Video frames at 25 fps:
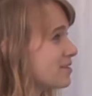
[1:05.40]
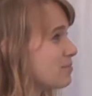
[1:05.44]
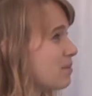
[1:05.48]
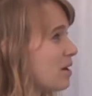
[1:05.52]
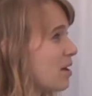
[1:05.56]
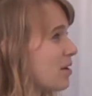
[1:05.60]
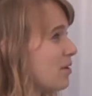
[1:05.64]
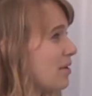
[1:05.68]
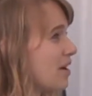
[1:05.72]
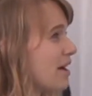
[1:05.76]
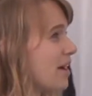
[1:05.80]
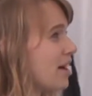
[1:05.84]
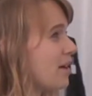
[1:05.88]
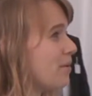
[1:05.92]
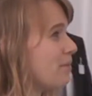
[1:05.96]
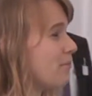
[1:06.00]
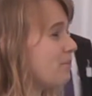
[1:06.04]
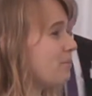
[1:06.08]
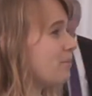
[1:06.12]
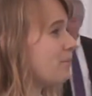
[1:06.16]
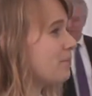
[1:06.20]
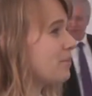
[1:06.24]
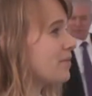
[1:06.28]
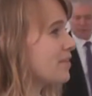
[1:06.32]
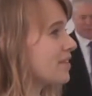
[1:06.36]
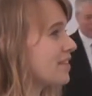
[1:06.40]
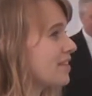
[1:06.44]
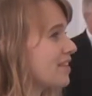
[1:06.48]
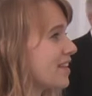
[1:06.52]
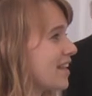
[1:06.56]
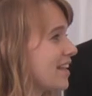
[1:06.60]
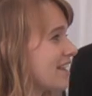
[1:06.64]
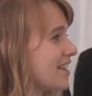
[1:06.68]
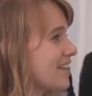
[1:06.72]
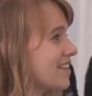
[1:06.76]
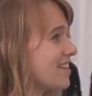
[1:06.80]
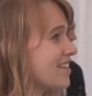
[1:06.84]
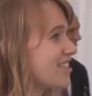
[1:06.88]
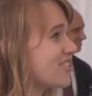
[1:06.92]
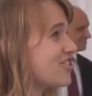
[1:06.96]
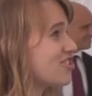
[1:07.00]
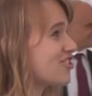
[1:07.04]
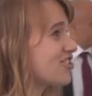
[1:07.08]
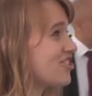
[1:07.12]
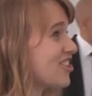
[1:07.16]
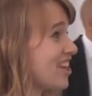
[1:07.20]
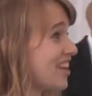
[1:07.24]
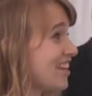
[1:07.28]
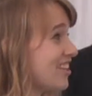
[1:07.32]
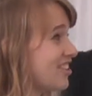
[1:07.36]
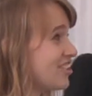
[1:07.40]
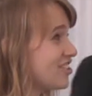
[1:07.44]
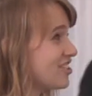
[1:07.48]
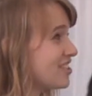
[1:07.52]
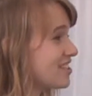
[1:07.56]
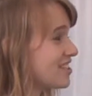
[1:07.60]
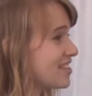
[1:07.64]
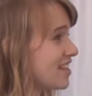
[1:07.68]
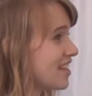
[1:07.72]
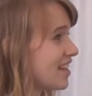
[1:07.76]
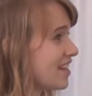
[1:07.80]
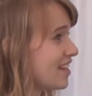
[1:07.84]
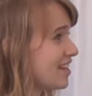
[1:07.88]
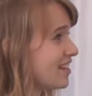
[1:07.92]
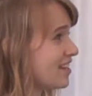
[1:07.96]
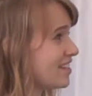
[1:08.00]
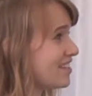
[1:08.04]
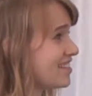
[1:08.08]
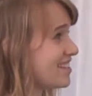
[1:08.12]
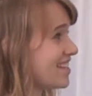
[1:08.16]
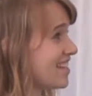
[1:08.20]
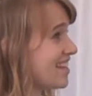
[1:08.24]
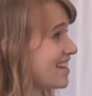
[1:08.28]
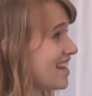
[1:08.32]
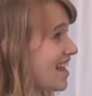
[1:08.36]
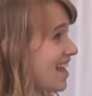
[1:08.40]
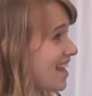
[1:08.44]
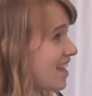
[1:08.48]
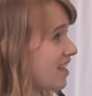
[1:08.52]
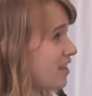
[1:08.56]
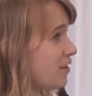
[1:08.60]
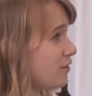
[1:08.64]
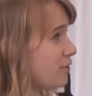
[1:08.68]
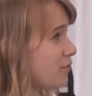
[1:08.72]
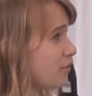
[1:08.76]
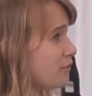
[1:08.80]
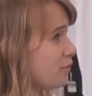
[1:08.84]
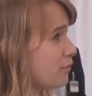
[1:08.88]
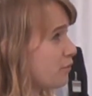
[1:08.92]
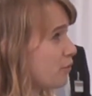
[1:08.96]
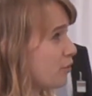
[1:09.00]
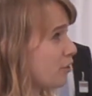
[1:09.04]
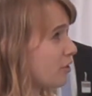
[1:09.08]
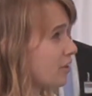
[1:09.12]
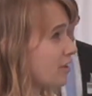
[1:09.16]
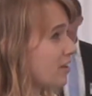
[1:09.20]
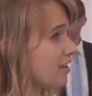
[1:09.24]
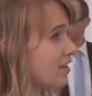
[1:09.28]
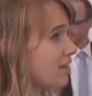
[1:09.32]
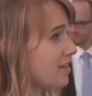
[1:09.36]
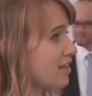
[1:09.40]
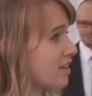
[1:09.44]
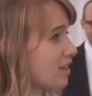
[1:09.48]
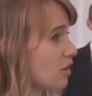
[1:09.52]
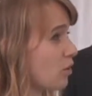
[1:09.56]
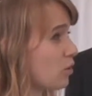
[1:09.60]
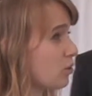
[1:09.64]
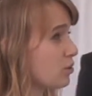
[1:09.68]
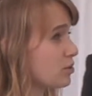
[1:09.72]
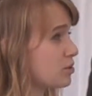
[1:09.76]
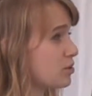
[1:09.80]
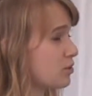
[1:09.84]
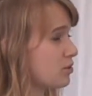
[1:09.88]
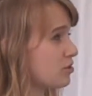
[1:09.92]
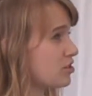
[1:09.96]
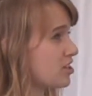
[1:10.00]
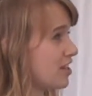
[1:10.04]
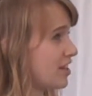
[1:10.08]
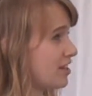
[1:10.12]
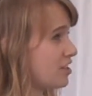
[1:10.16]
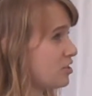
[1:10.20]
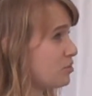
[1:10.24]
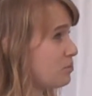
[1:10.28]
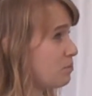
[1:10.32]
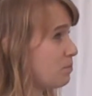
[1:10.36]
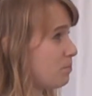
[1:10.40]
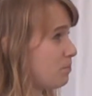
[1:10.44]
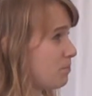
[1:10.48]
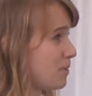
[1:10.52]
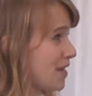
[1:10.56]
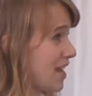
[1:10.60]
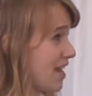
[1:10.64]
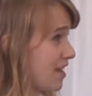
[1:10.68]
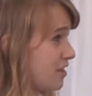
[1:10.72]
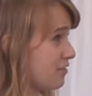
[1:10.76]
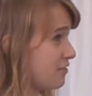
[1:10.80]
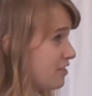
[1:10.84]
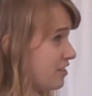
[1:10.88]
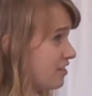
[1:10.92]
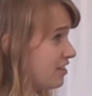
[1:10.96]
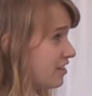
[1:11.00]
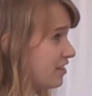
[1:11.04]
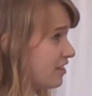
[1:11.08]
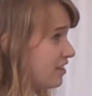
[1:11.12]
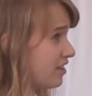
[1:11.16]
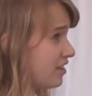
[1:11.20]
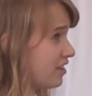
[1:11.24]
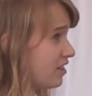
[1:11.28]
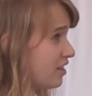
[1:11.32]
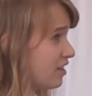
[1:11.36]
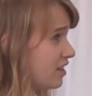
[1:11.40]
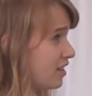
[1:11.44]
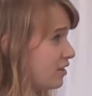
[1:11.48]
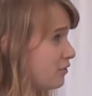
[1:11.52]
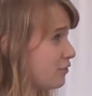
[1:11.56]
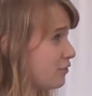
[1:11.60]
about like changes in DNA that also change behavior. Like